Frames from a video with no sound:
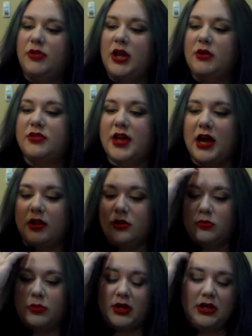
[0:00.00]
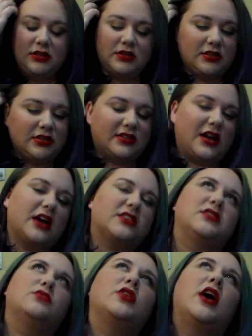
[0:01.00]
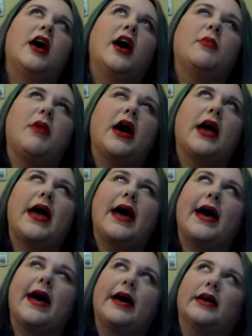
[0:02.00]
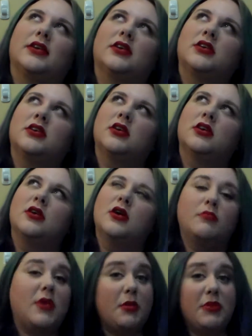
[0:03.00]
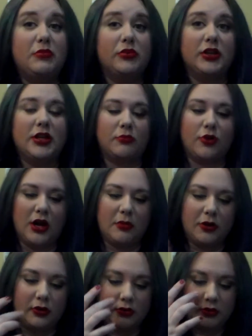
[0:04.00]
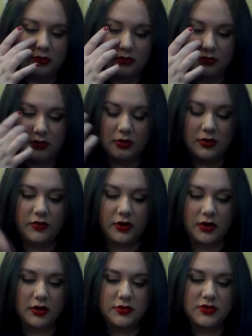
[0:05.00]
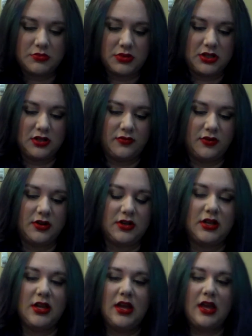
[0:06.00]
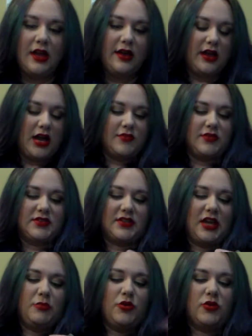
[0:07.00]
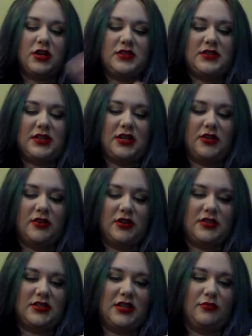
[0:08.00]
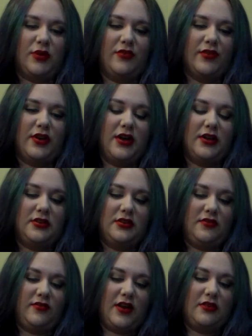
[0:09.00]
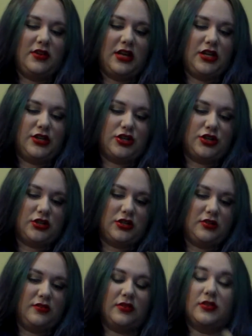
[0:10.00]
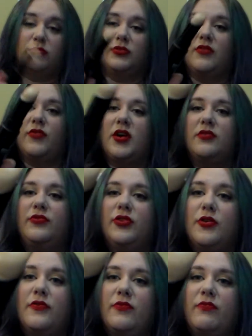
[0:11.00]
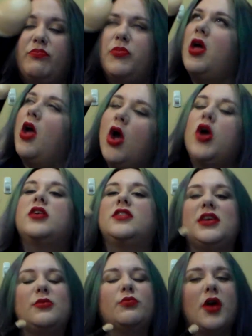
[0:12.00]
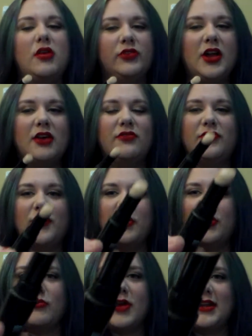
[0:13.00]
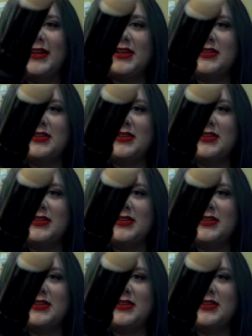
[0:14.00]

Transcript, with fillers: Play with that a little bit, because last time I had my Maybelline primer, so I figure I'll use something different. Have the same old concealer. It is the Revlon Foundation, the Revlon the Revlon Photo Ready